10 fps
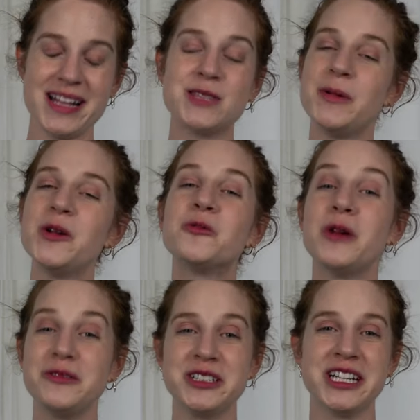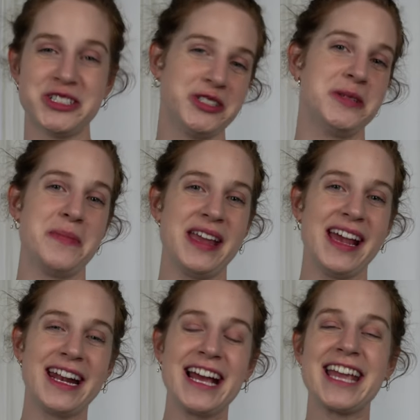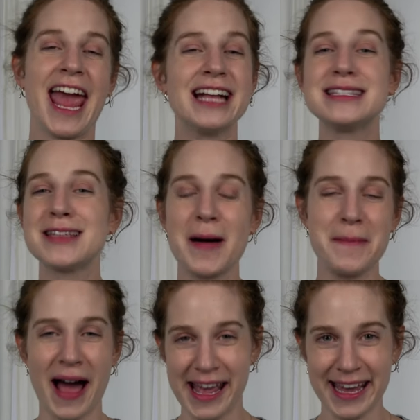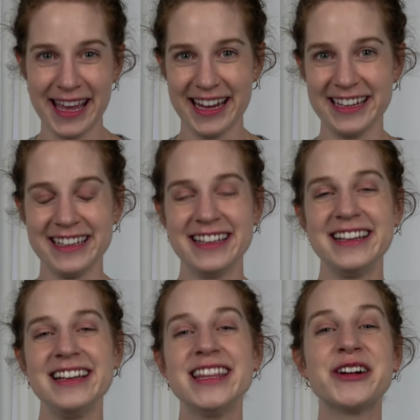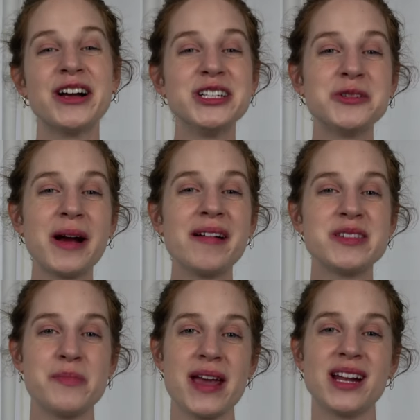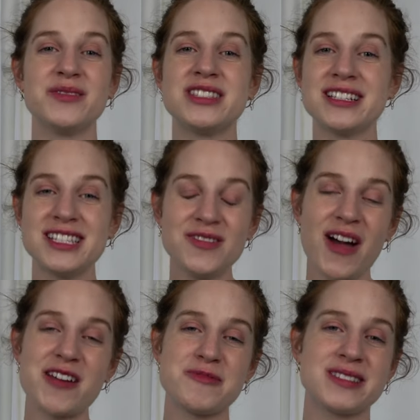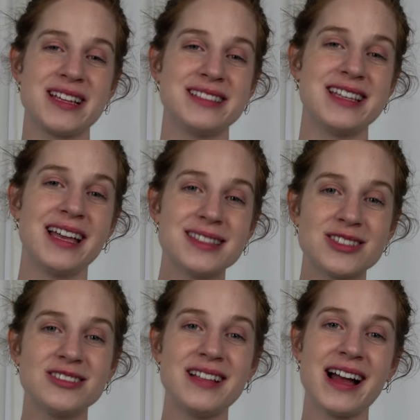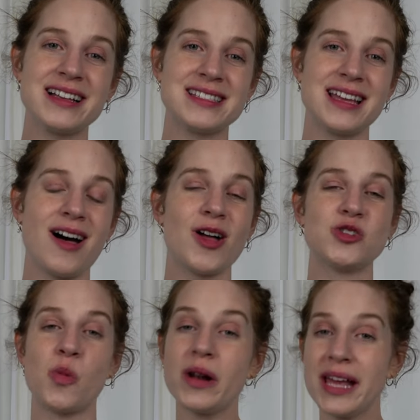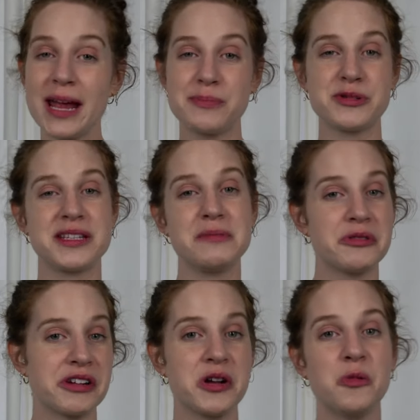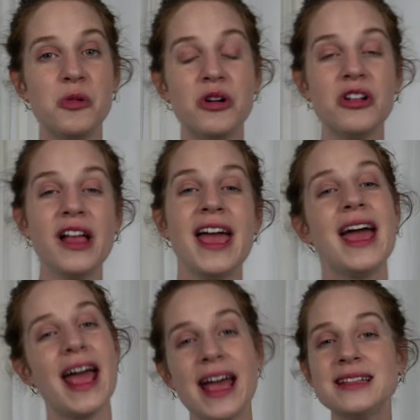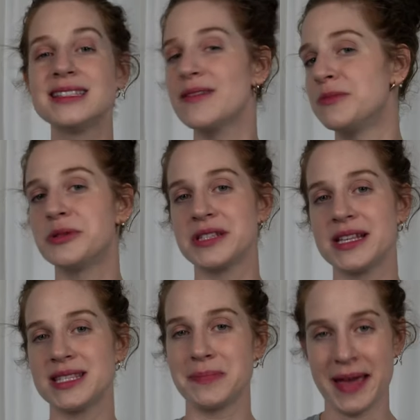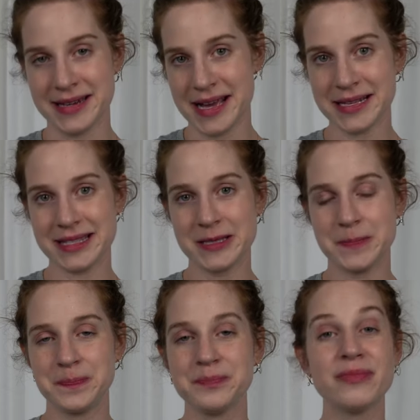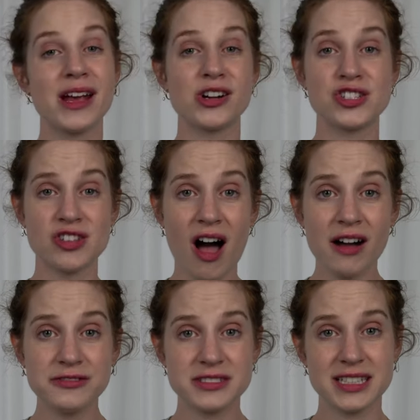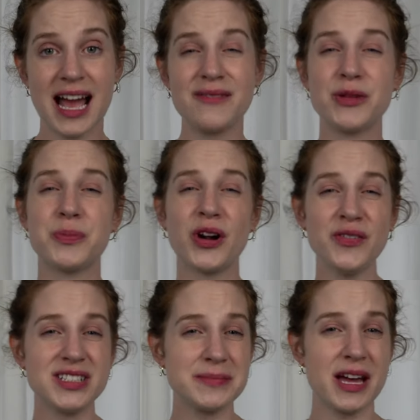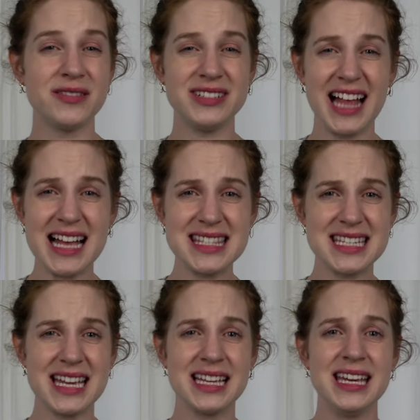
It's been a revelation to me and I can't stop buying it. Their underwear is made of 65% Tencel lyocell, 28% merino wool, and 7% spandex. They are soft, have the perfect amount of elastic,